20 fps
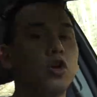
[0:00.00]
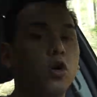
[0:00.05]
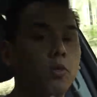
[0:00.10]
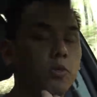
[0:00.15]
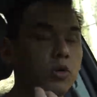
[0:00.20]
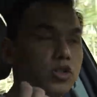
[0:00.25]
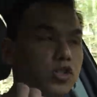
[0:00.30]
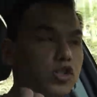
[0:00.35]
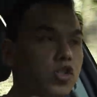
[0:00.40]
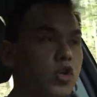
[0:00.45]
an
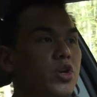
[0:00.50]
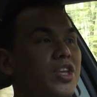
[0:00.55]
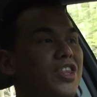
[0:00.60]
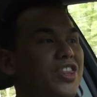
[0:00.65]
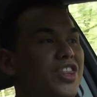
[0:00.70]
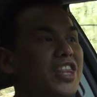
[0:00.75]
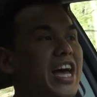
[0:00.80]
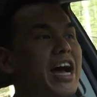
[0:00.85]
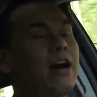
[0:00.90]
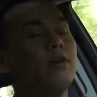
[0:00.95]
almost thirty
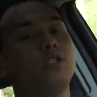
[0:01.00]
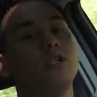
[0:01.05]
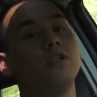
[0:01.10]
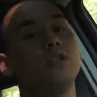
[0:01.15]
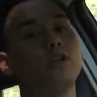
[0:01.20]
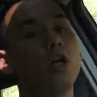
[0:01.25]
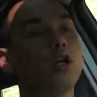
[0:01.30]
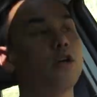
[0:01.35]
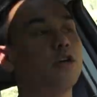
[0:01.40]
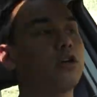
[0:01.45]

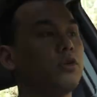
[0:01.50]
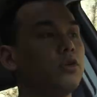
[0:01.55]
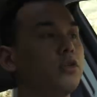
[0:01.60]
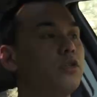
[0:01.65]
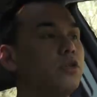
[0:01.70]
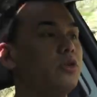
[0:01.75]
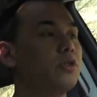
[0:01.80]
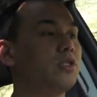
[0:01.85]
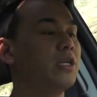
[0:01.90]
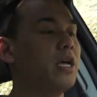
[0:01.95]
thousand dollar
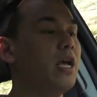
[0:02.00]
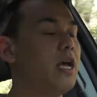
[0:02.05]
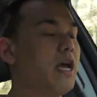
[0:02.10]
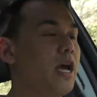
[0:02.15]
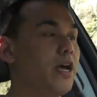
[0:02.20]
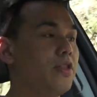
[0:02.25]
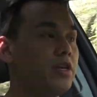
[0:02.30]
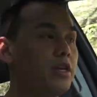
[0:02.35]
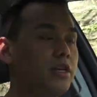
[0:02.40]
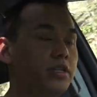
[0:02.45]
Cruze,
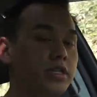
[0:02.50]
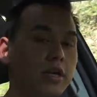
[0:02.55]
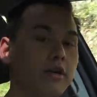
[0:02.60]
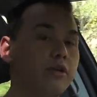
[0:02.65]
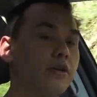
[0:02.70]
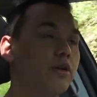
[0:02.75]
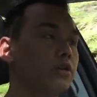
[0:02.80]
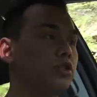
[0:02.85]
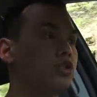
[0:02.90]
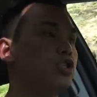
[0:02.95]
and the
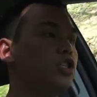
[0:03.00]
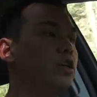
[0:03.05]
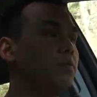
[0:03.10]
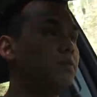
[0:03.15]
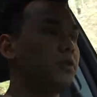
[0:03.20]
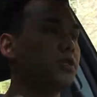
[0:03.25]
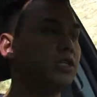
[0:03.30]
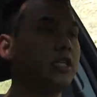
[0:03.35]
interior's cheap, the